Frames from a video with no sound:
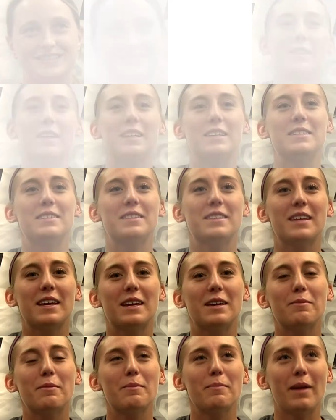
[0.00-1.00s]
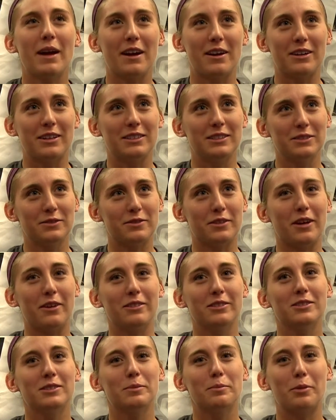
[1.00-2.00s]
I'd like to thank my parents for
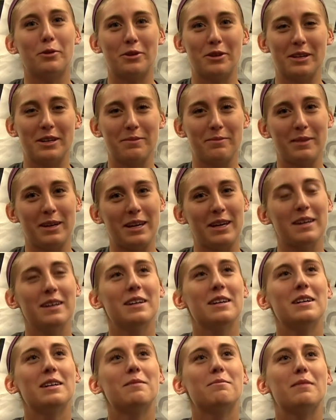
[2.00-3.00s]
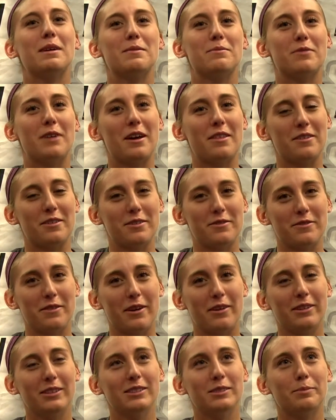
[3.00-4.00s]
always supporting me, my brother for
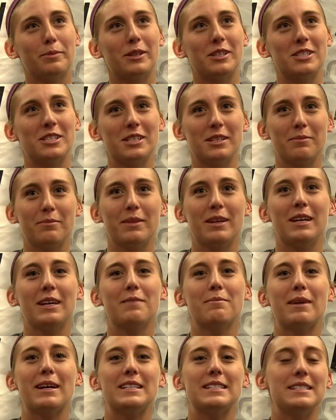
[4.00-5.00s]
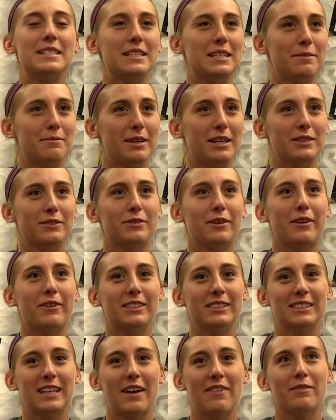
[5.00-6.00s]
always pushing me, my teammates for
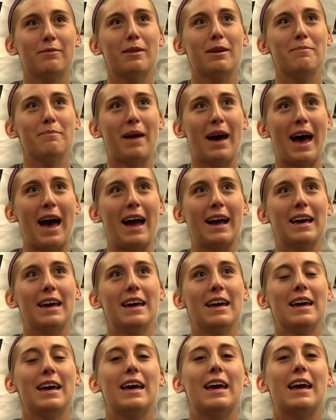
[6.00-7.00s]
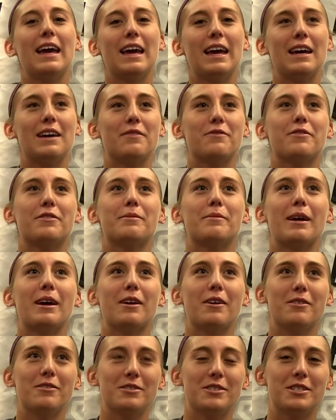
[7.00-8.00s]
always having my back, and for my
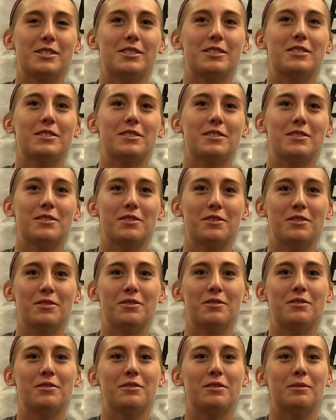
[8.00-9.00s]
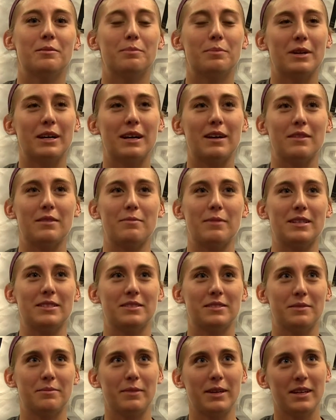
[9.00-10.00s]
coaches to bring out the
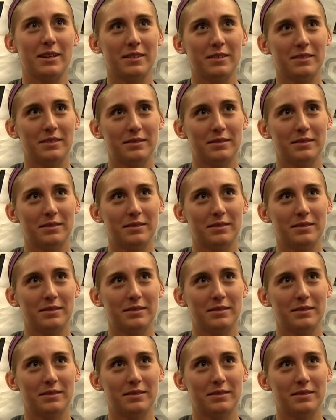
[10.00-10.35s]
best of me.